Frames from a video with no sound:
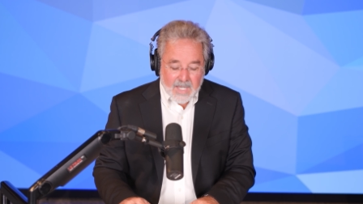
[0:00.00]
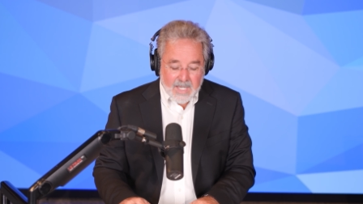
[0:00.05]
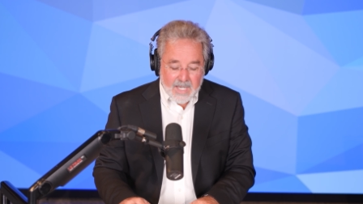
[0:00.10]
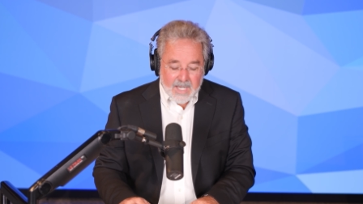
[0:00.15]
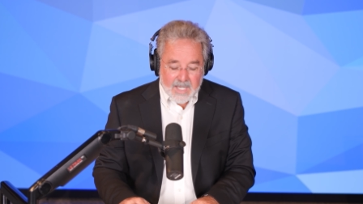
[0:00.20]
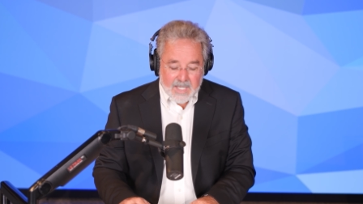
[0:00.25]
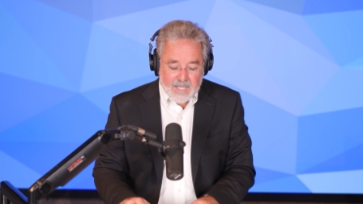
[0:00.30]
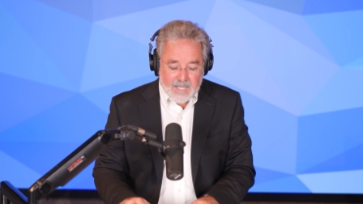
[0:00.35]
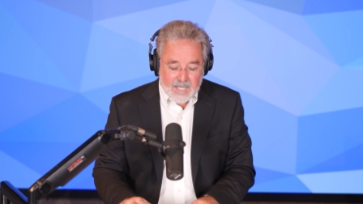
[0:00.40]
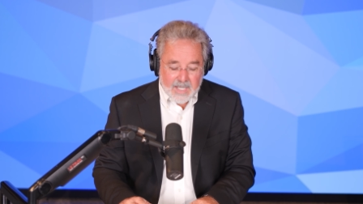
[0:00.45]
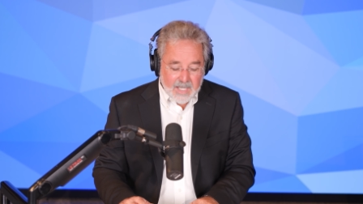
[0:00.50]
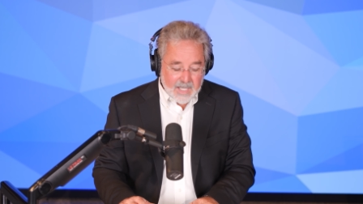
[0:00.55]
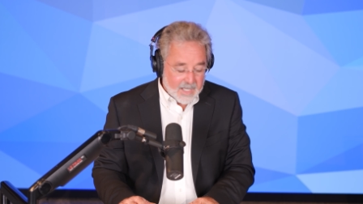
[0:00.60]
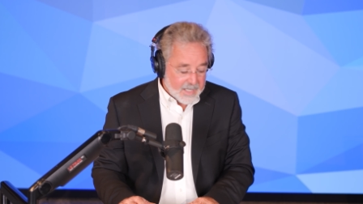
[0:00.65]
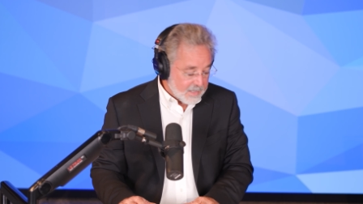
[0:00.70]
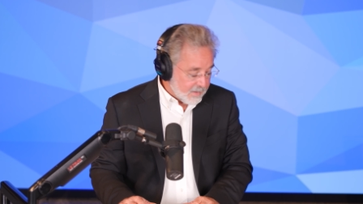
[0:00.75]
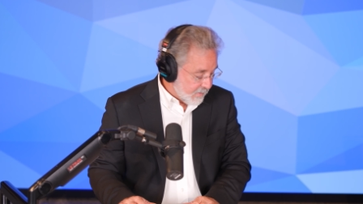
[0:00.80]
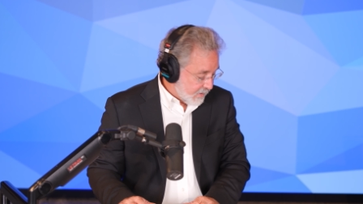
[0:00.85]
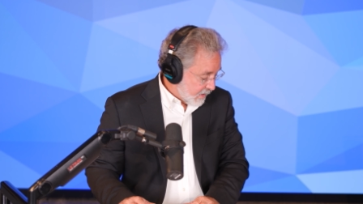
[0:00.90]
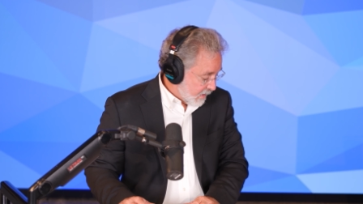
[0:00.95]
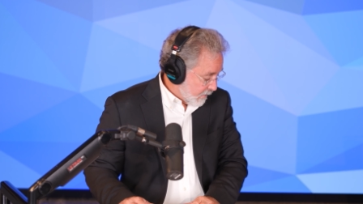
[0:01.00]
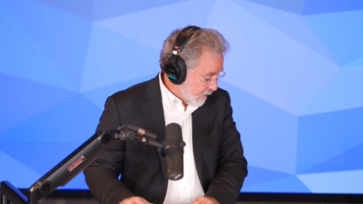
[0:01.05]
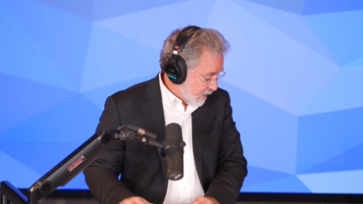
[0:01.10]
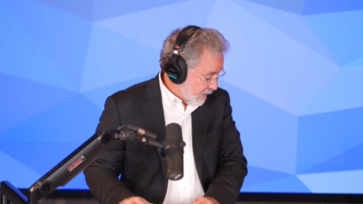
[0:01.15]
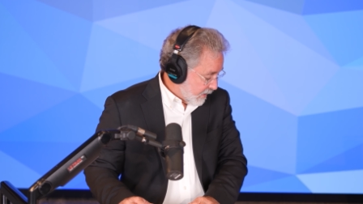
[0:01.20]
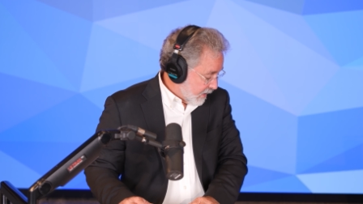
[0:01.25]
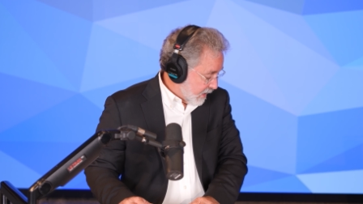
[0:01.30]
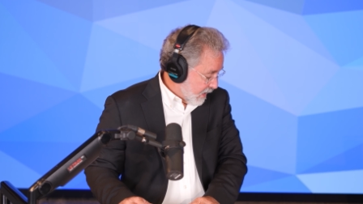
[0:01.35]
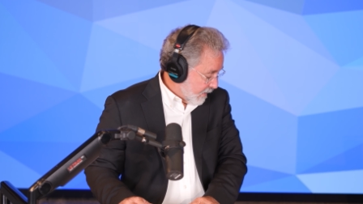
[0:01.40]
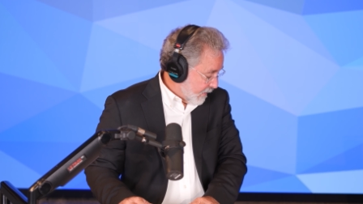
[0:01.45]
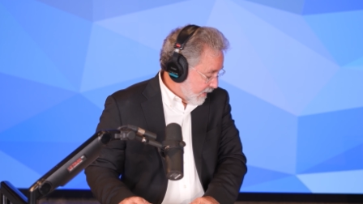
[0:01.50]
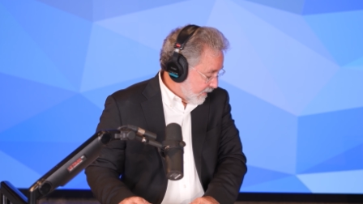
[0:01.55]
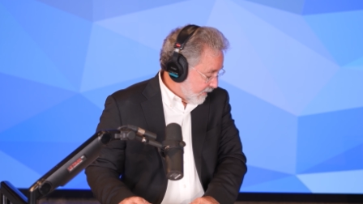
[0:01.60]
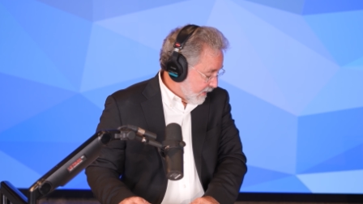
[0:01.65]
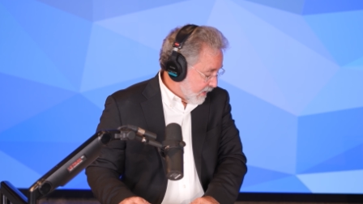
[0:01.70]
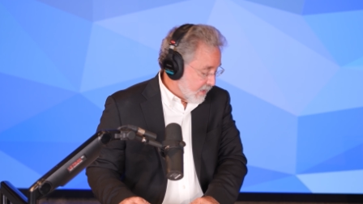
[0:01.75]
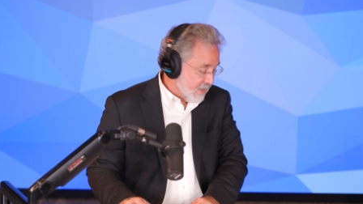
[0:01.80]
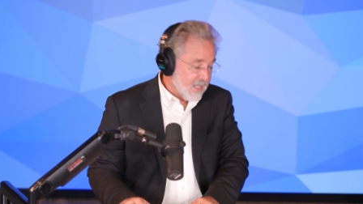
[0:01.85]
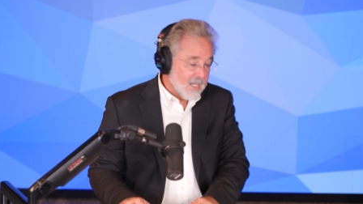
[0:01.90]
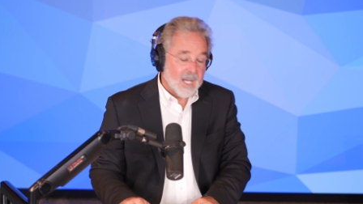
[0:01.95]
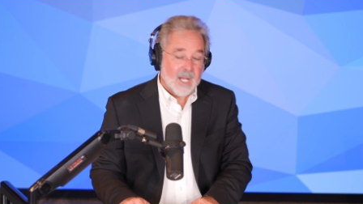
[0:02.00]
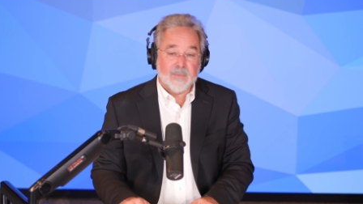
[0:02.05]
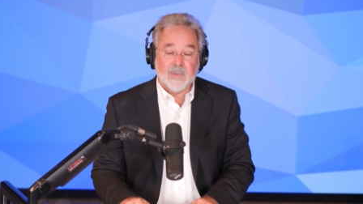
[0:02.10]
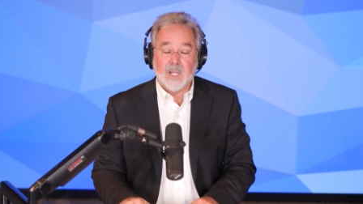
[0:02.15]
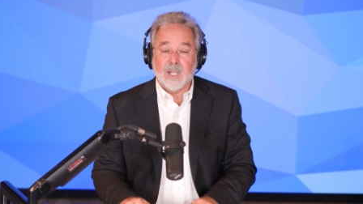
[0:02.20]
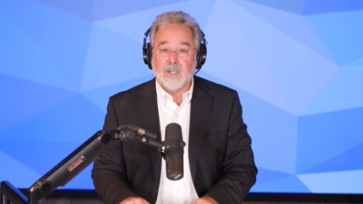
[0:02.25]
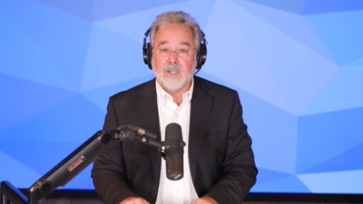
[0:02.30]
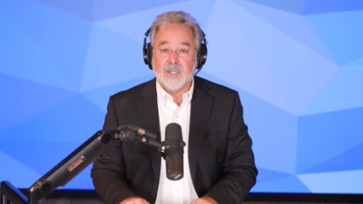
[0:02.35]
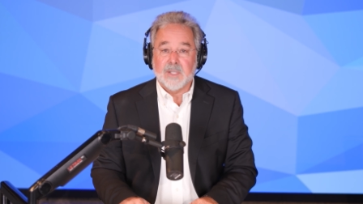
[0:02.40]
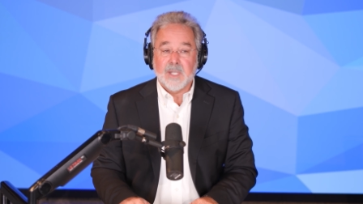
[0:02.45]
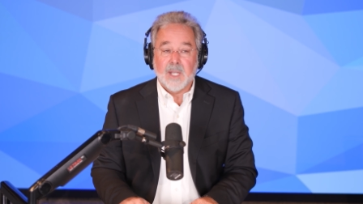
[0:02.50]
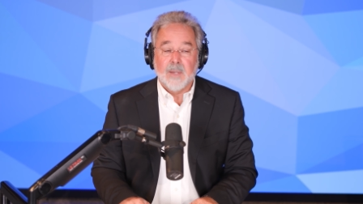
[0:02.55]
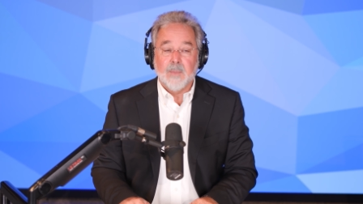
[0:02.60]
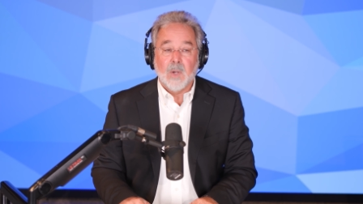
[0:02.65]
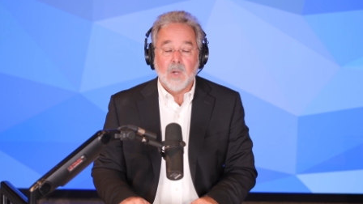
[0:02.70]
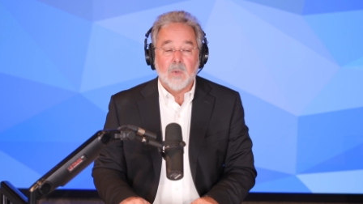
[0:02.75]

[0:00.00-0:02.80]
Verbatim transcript: In uh, let me see how much time I've got. I've got good time.